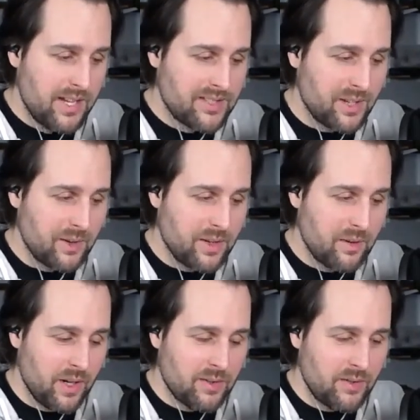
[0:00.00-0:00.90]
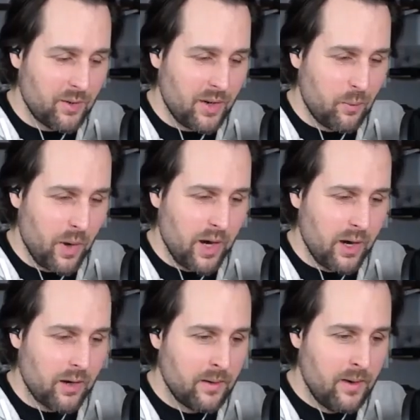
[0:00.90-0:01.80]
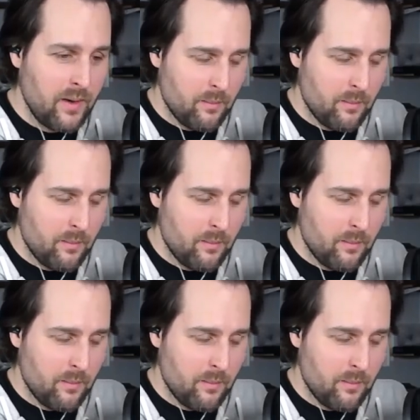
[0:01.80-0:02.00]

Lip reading: So you can sort of wear